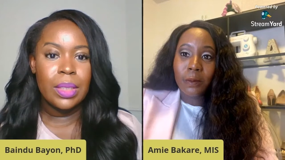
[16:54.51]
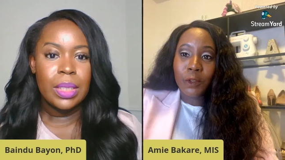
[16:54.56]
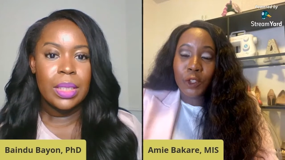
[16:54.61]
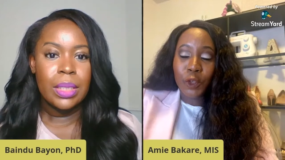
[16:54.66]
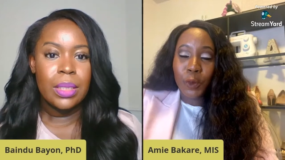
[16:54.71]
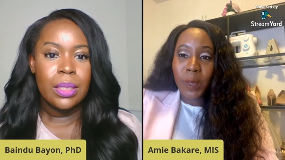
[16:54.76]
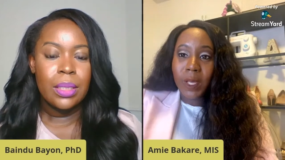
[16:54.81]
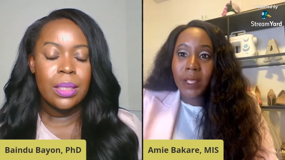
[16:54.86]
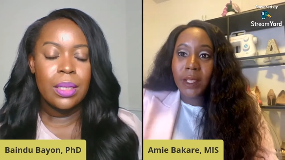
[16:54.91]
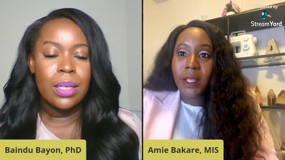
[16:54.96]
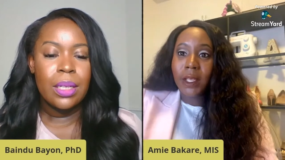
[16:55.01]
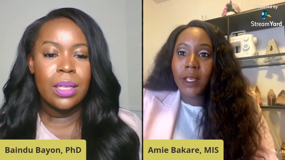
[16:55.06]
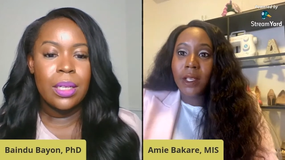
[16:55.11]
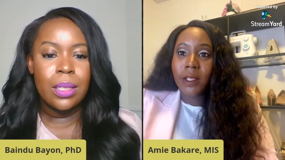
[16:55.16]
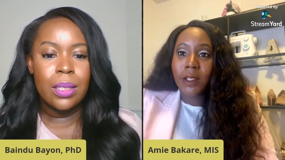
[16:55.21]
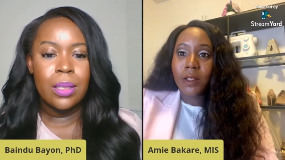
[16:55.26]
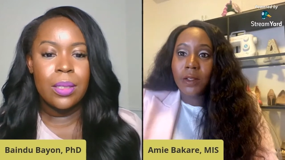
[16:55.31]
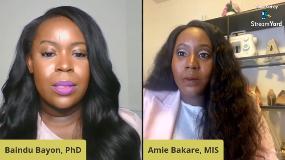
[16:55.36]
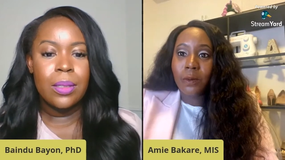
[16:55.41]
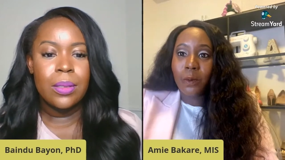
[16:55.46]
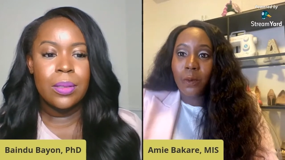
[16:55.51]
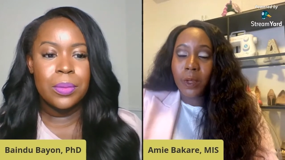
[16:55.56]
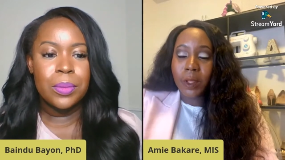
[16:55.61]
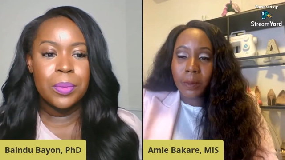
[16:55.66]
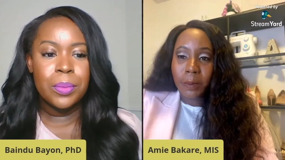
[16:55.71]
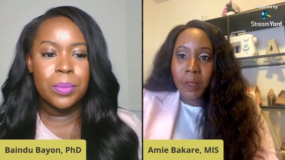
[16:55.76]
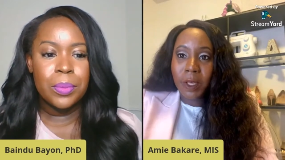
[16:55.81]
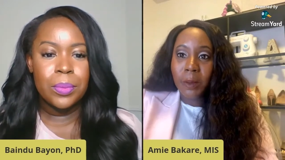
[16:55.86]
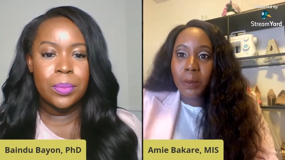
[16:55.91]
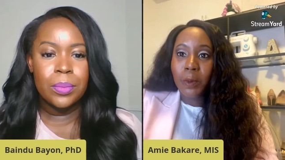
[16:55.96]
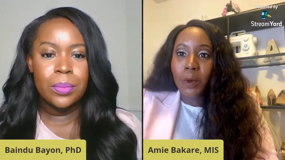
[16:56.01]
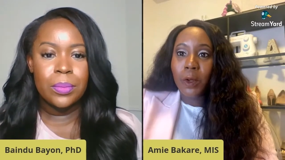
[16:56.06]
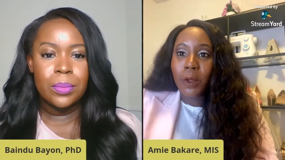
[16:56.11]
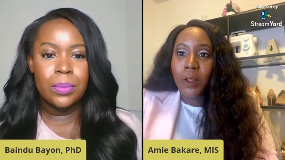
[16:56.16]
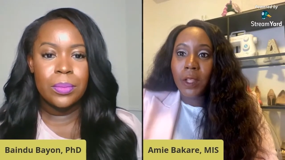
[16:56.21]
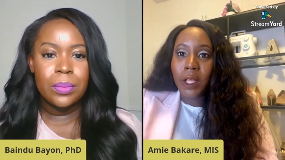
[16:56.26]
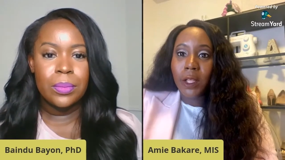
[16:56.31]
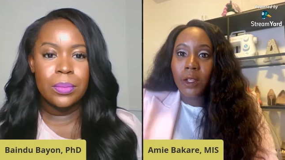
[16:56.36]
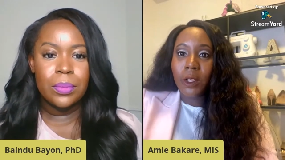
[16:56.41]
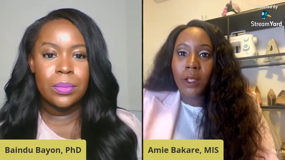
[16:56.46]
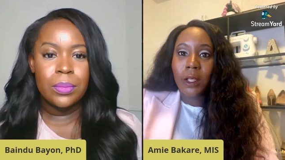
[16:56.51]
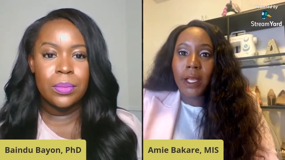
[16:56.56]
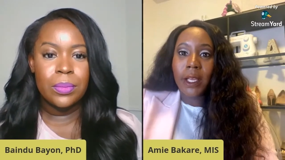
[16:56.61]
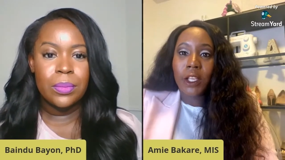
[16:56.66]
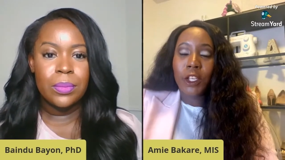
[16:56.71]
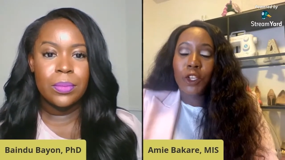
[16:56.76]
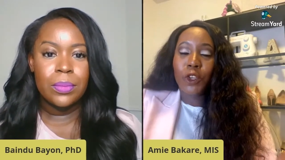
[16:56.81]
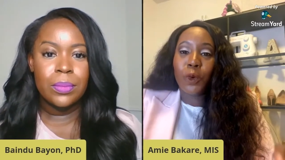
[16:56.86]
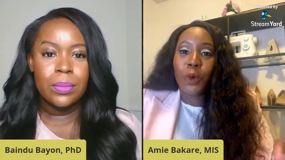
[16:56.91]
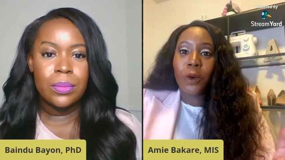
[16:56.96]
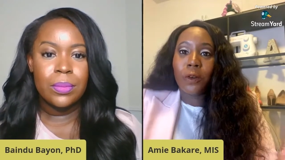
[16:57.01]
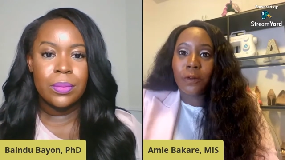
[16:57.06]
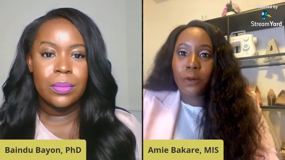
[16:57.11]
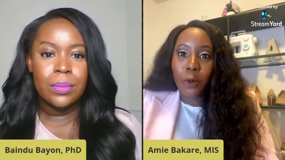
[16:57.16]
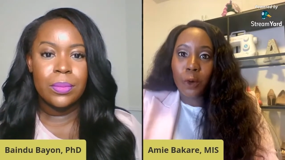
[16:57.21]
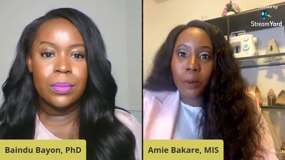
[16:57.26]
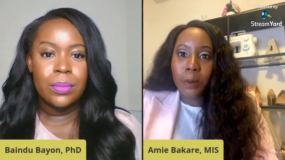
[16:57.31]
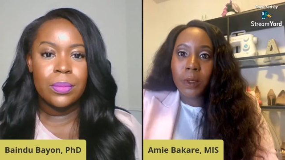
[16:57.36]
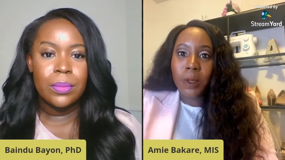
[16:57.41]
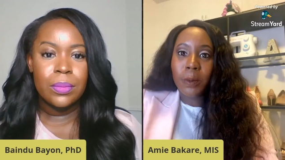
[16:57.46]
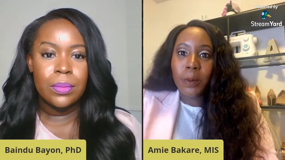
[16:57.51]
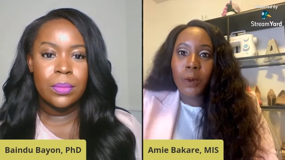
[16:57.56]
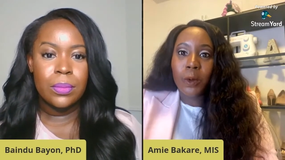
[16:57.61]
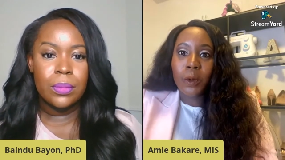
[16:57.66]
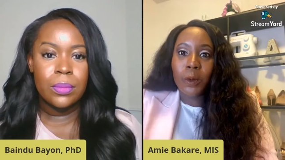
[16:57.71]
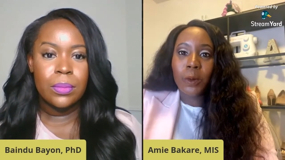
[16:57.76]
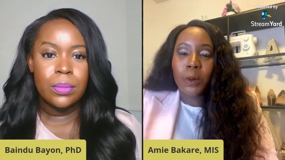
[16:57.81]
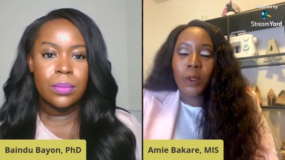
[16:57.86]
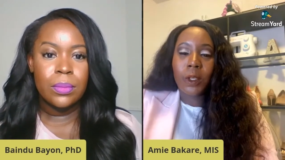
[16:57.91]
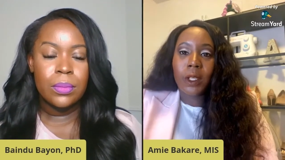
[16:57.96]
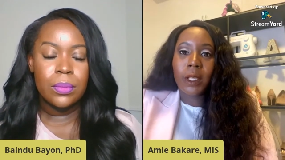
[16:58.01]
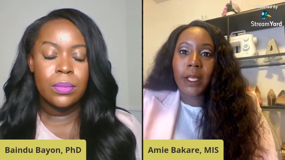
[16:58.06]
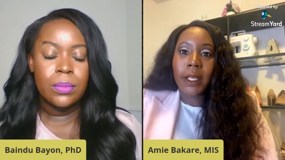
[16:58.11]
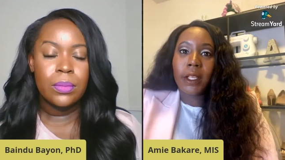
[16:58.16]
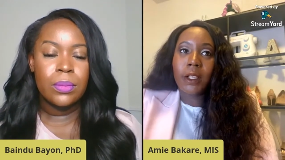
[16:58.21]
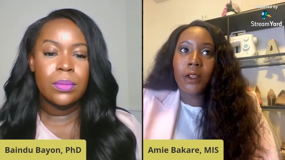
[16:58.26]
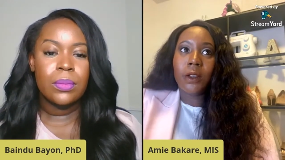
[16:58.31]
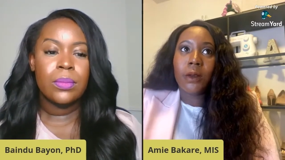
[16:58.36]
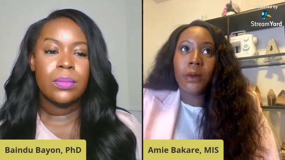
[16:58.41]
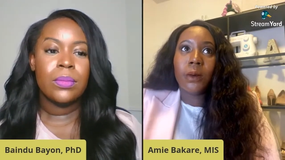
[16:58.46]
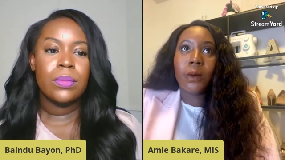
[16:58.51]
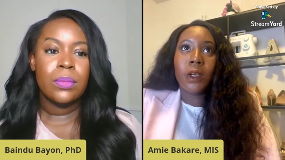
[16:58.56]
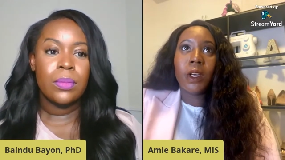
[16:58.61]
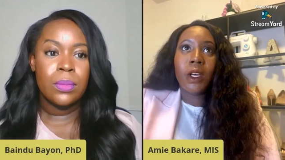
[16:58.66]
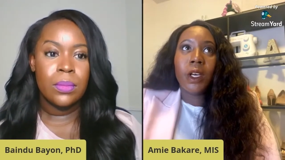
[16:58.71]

Speaker 1: doing things with people that look like you or for people who look like you.